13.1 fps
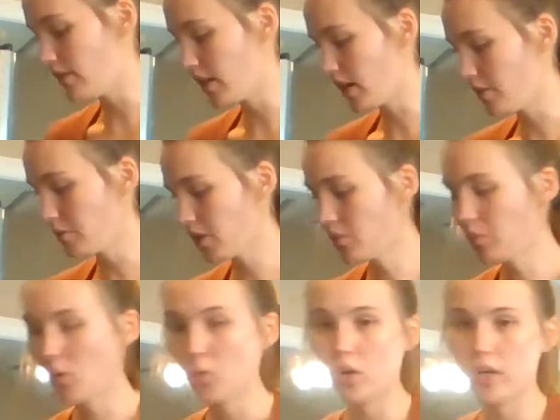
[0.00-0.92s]
then I'm going to
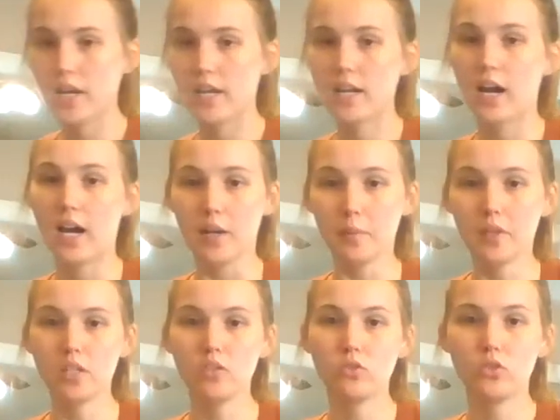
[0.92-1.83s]
pour in, I'm going
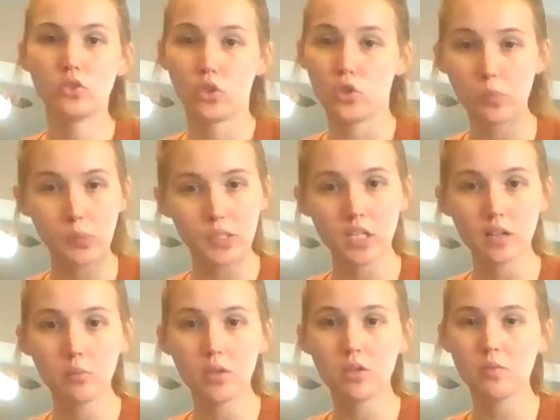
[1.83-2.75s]
to use 2%
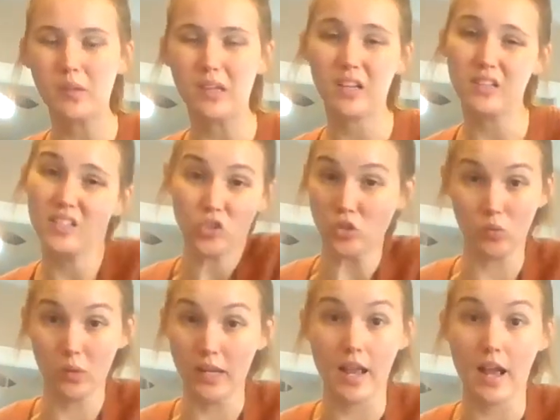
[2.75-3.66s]
milk because that's just
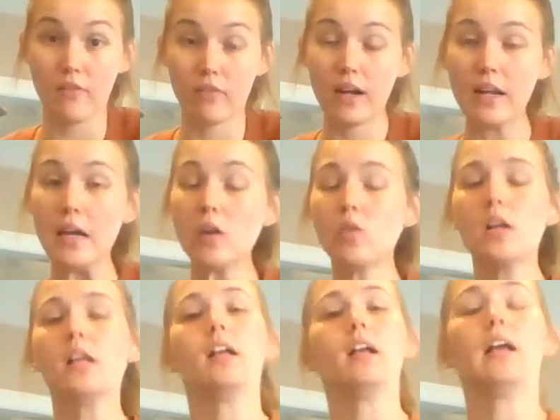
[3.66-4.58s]
what I have right
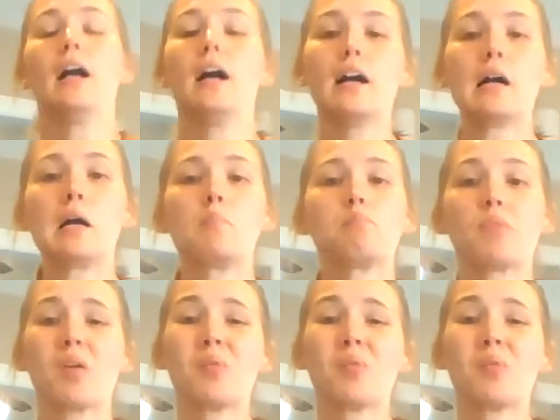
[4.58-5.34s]
now.